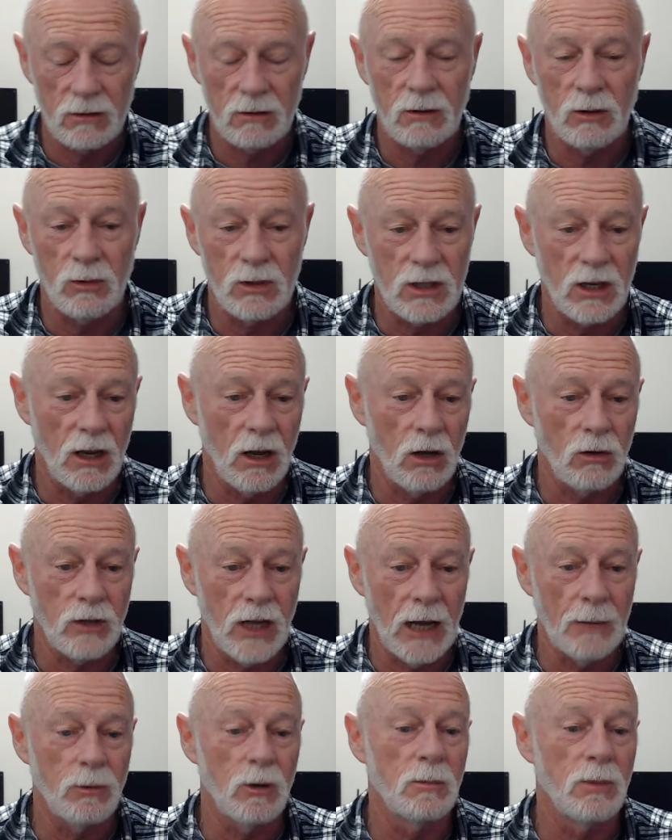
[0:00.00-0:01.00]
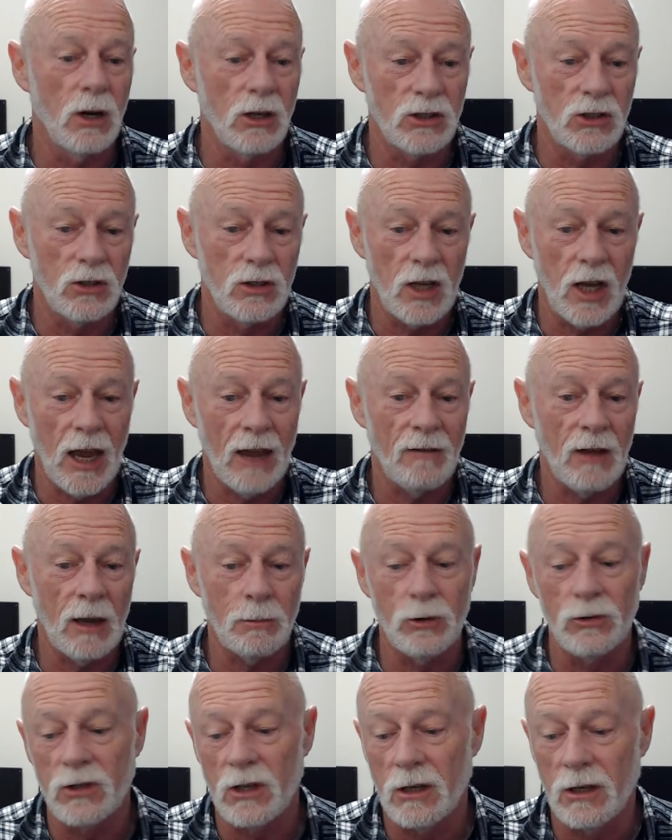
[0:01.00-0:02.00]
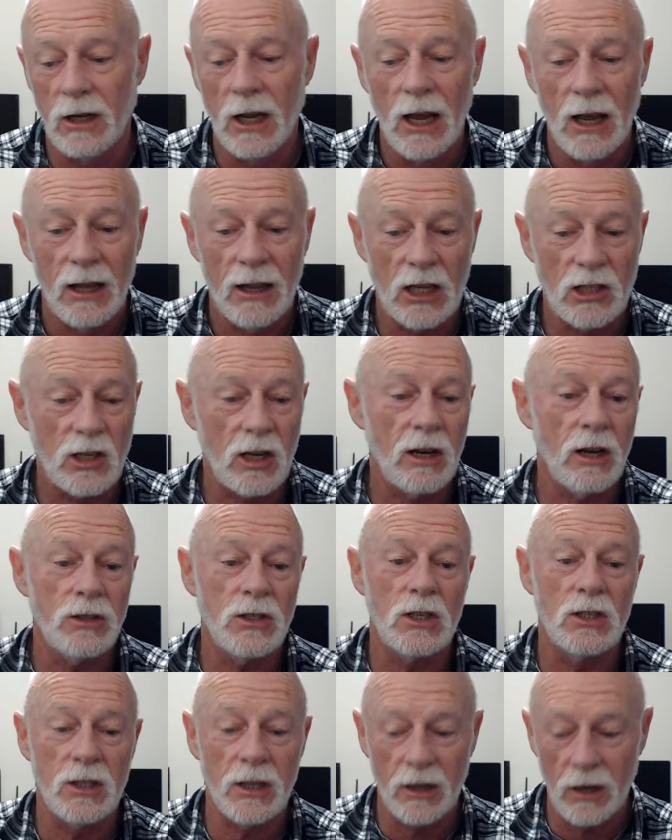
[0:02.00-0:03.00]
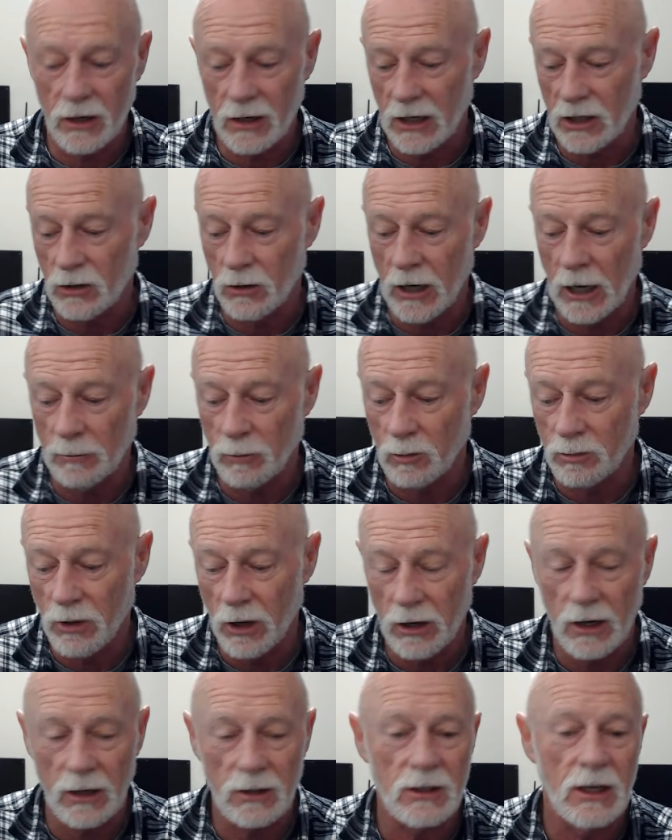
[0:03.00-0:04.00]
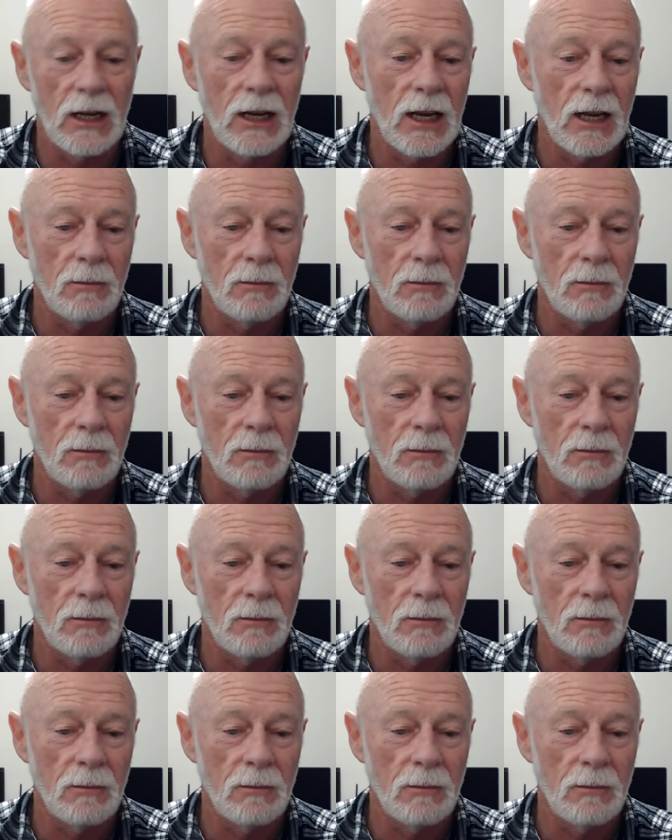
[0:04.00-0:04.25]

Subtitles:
It was an old Apple box. Used to have apples in it. That's the closest thing I get to an Apple product.